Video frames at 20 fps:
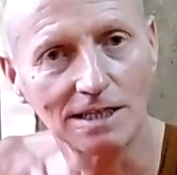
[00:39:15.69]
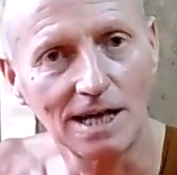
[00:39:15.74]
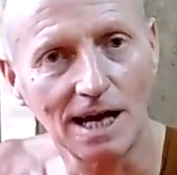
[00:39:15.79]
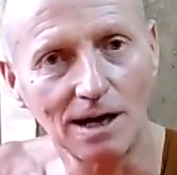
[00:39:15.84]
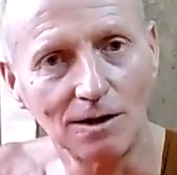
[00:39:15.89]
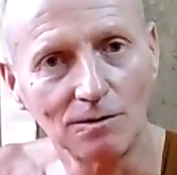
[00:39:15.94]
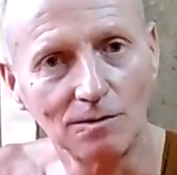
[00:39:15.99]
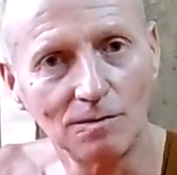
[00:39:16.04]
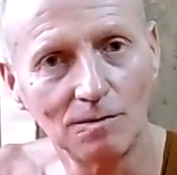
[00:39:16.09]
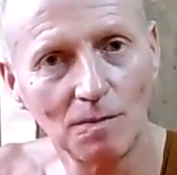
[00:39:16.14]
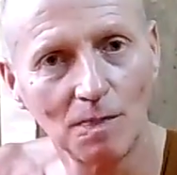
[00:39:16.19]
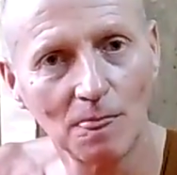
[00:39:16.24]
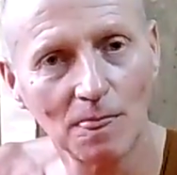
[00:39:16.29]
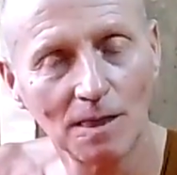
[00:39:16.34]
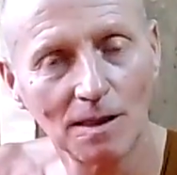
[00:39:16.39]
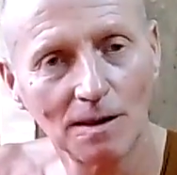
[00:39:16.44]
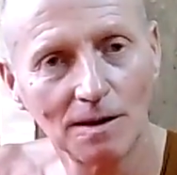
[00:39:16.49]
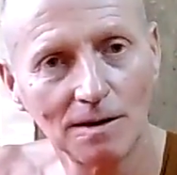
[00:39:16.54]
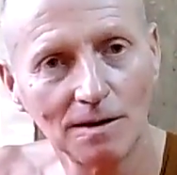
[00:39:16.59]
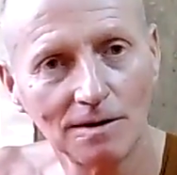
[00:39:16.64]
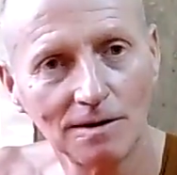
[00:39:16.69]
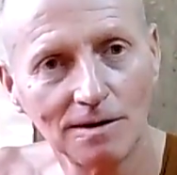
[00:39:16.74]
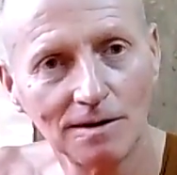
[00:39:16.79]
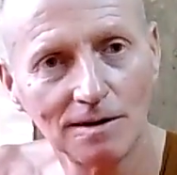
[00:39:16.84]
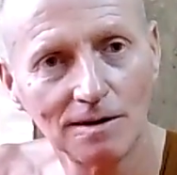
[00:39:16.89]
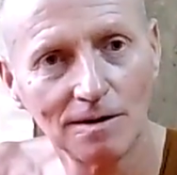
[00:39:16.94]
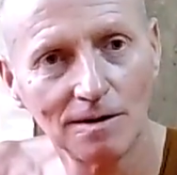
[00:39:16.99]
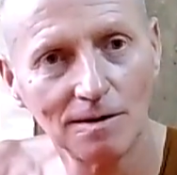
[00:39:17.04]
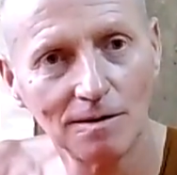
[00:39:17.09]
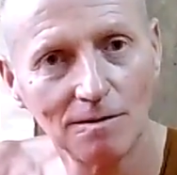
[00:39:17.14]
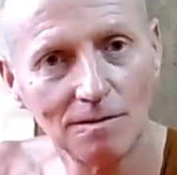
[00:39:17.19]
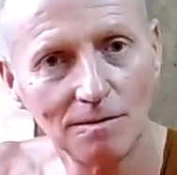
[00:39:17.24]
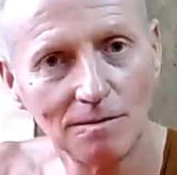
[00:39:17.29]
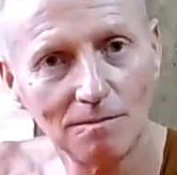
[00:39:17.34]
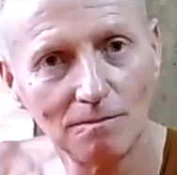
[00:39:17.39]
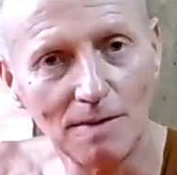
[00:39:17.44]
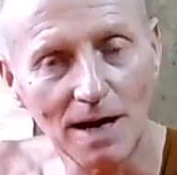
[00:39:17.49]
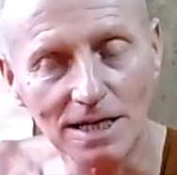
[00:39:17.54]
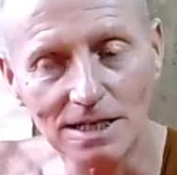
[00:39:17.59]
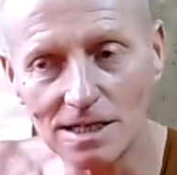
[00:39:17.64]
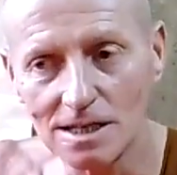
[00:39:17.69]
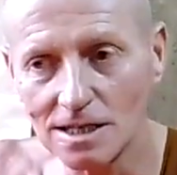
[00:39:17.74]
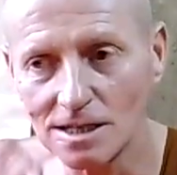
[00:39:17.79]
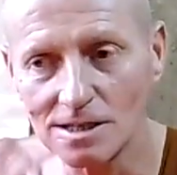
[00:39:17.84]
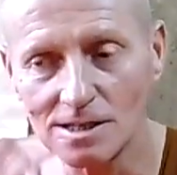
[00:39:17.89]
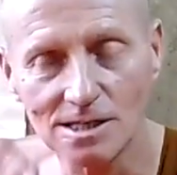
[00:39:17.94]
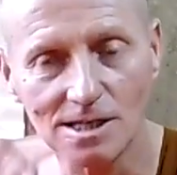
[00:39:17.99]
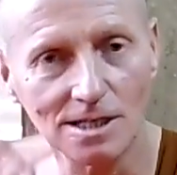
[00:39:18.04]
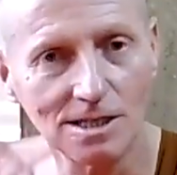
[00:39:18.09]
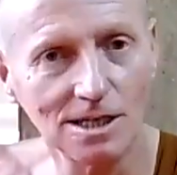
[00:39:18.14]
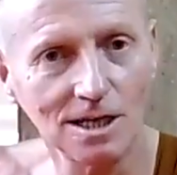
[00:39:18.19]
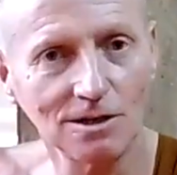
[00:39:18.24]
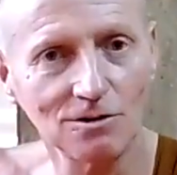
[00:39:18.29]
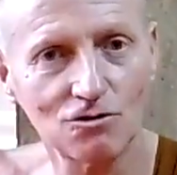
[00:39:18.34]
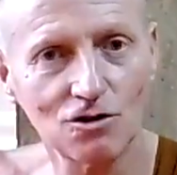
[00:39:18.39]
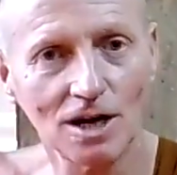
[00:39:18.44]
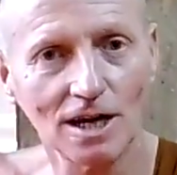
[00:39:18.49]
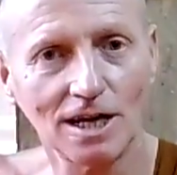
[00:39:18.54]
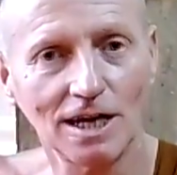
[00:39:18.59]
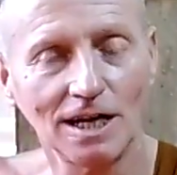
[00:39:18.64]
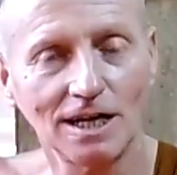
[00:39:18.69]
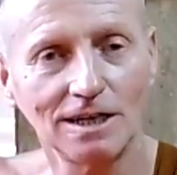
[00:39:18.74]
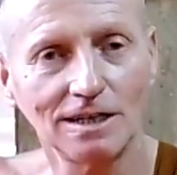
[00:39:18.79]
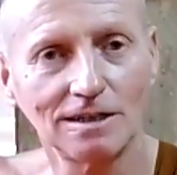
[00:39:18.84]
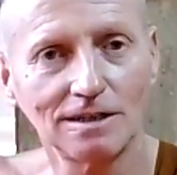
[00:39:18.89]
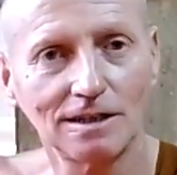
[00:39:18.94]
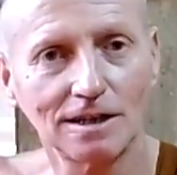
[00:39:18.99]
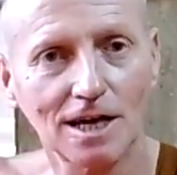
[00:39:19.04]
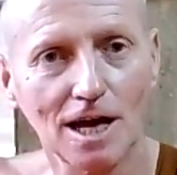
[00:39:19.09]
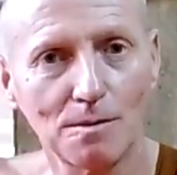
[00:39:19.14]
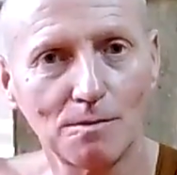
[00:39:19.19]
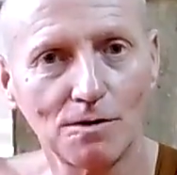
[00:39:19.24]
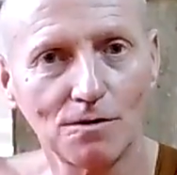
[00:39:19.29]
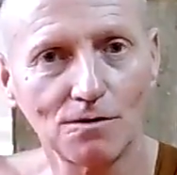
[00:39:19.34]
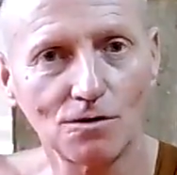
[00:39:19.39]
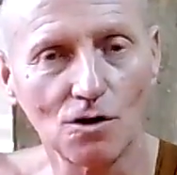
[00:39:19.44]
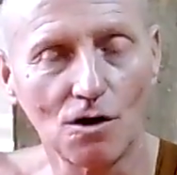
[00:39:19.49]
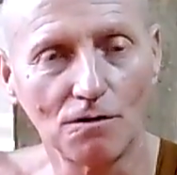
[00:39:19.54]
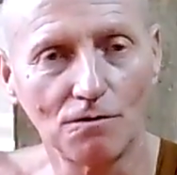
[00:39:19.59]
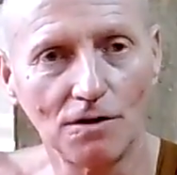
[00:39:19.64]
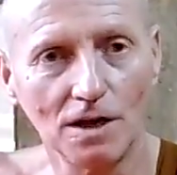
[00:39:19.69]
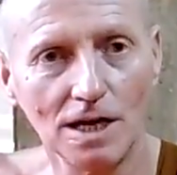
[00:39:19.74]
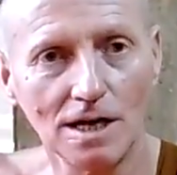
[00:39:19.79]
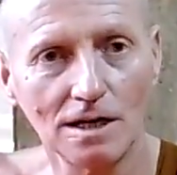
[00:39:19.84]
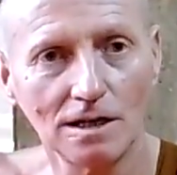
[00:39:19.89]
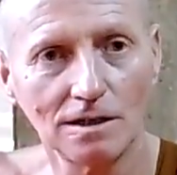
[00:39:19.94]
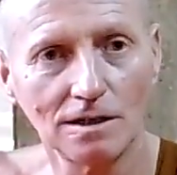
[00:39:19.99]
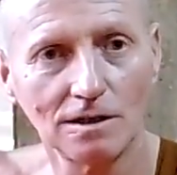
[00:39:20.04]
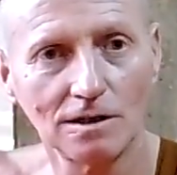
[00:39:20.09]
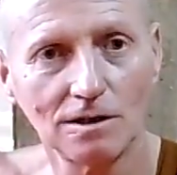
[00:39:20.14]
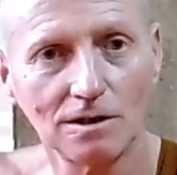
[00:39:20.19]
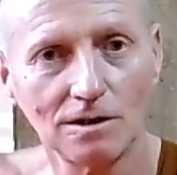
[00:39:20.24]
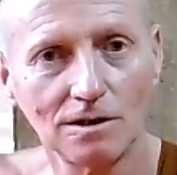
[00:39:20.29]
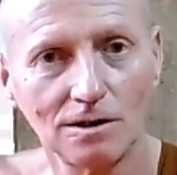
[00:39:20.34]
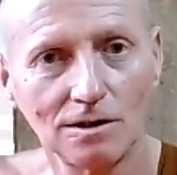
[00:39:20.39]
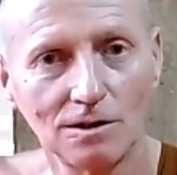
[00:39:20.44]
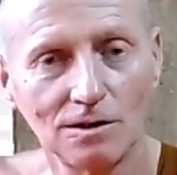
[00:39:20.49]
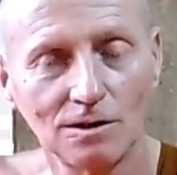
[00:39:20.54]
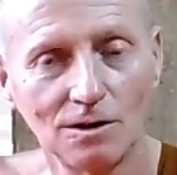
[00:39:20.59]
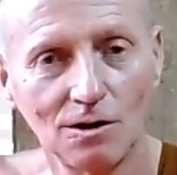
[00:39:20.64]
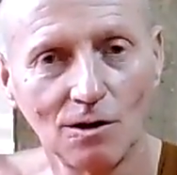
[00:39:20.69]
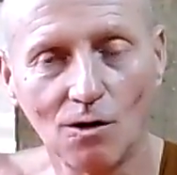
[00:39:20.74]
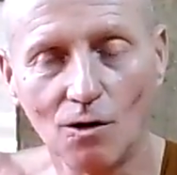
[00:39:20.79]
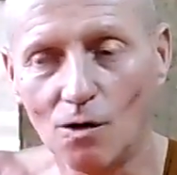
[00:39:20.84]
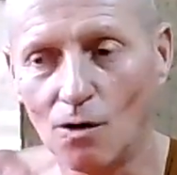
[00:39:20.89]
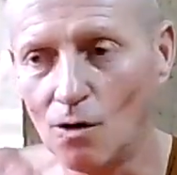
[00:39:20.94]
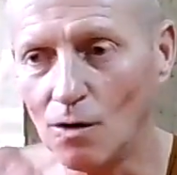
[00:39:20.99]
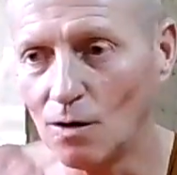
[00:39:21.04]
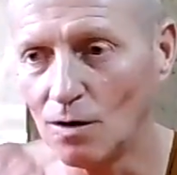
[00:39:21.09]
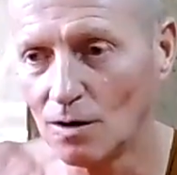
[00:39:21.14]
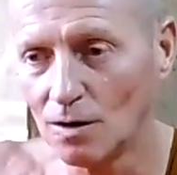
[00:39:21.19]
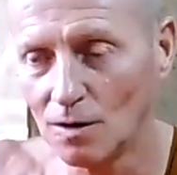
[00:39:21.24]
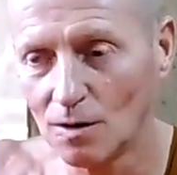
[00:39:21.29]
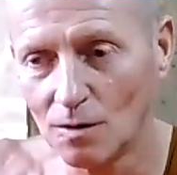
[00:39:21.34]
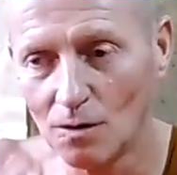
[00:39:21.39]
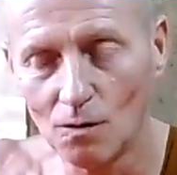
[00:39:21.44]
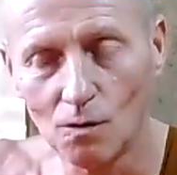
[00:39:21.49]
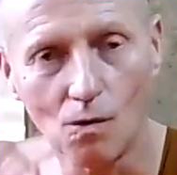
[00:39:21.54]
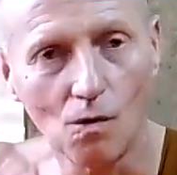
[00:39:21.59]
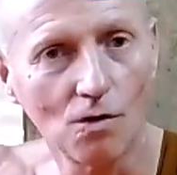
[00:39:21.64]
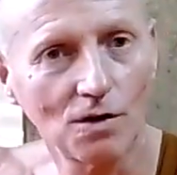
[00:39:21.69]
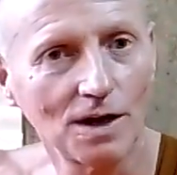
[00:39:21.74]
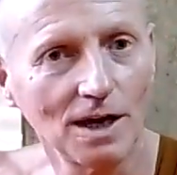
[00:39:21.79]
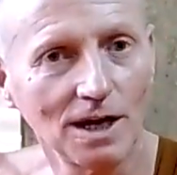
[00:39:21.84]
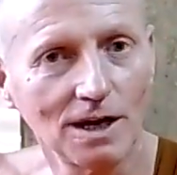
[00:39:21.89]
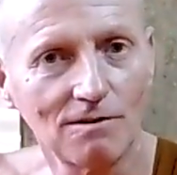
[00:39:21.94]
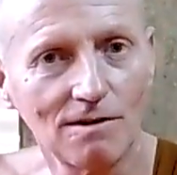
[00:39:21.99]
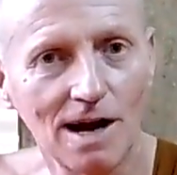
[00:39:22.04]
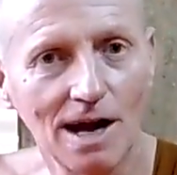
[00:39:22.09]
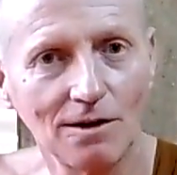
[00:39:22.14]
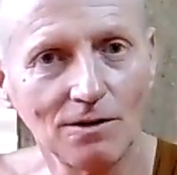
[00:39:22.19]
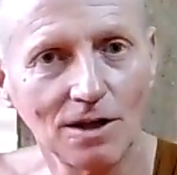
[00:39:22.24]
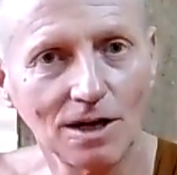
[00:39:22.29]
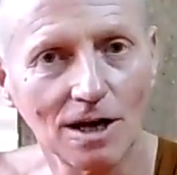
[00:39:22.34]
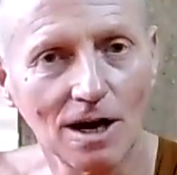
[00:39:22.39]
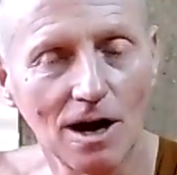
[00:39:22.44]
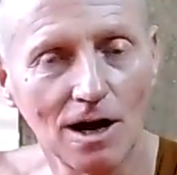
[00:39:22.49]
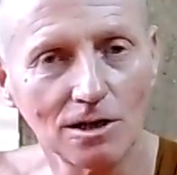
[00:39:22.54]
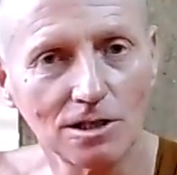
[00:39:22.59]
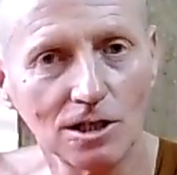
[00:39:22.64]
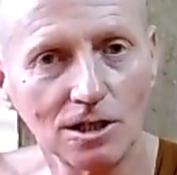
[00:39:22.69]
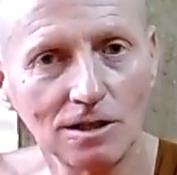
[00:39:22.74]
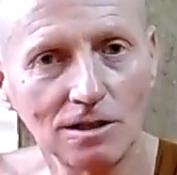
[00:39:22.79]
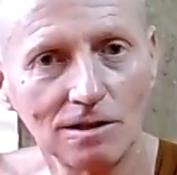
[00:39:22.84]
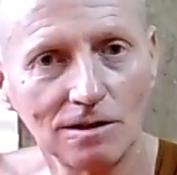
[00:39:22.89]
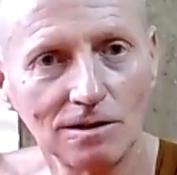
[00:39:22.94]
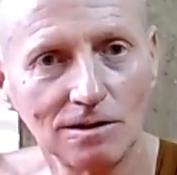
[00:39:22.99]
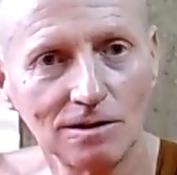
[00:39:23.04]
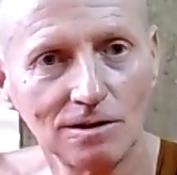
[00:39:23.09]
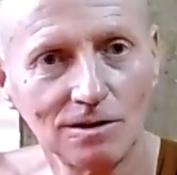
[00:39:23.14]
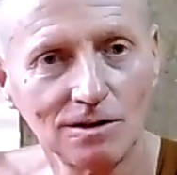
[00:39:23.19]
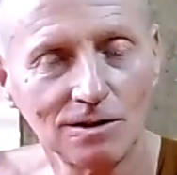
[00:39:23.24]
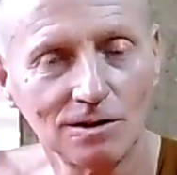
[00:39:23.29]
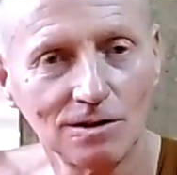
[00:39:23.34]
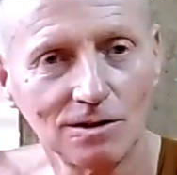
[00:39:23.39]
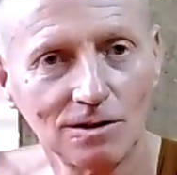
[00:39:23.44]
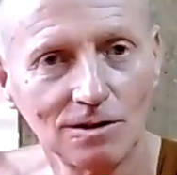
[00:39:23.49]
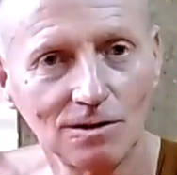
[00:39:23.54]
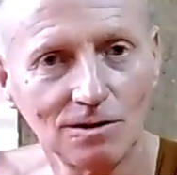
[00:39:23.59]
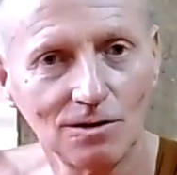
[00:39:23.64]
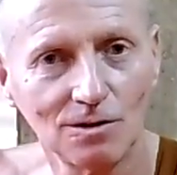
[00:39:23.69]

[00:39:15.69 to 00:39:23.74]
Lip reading: Better than sitting drinking a cup of coffee, or walking around the garden, or lazing on the beach.